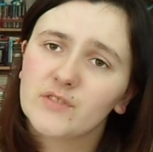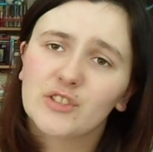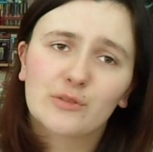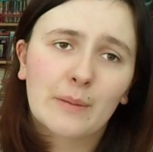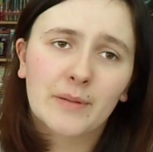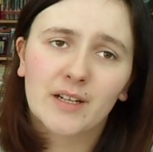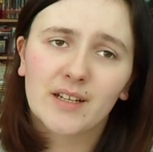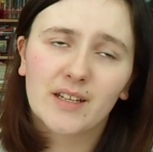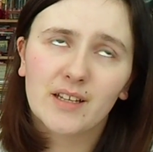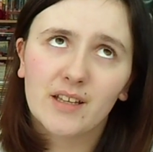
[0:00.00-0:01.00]
Just remember,
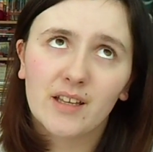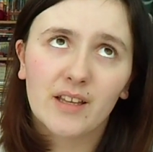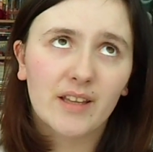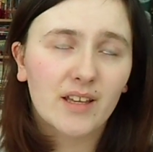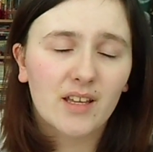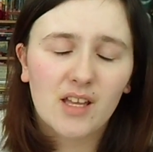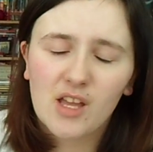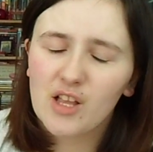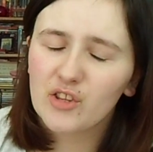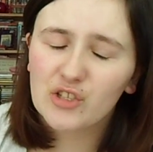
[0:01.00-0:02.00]

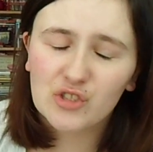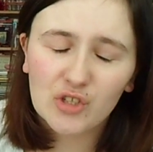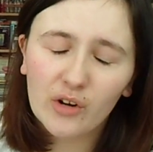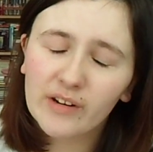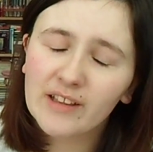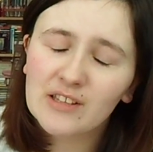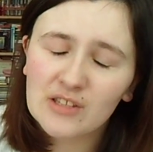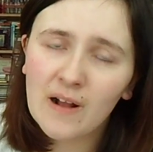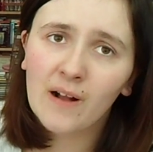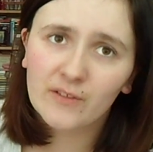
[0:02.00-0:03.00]
dystonia does
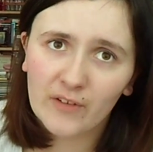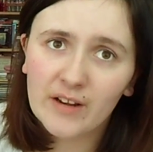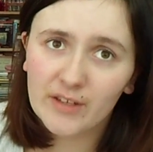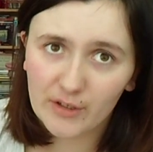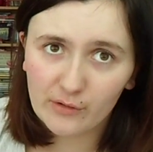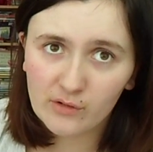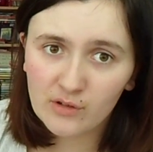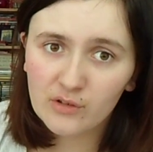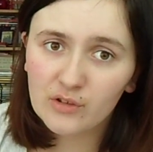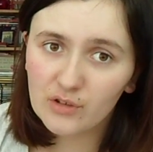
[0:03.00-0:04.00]
not define you.
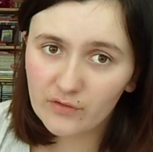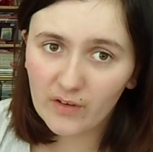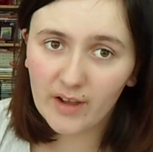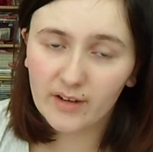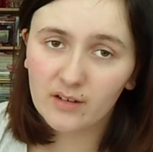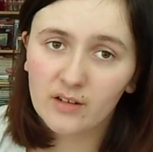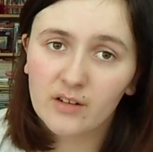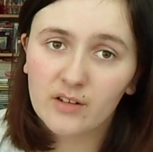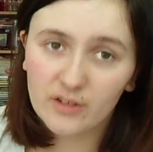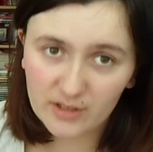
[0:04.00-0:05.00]
You define
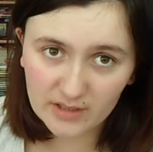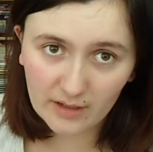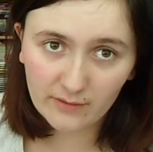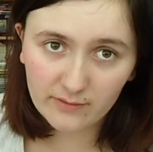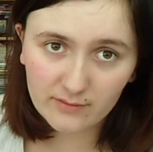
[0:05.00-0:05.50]
yourself.